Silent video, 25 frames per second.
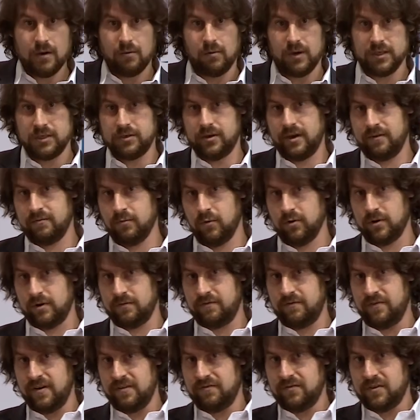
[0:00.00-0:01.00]
Once you have more
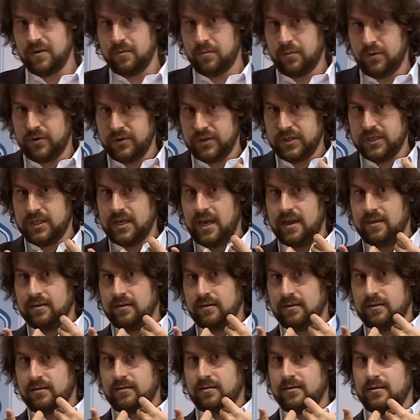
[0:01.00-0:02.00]
than fifty
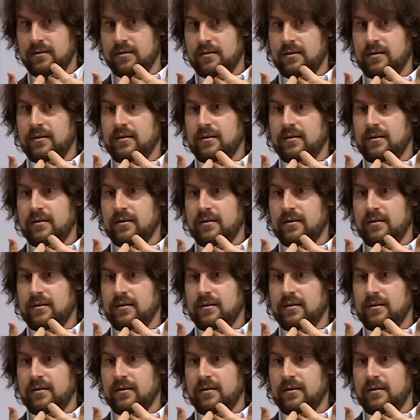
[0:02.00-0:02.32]
percent,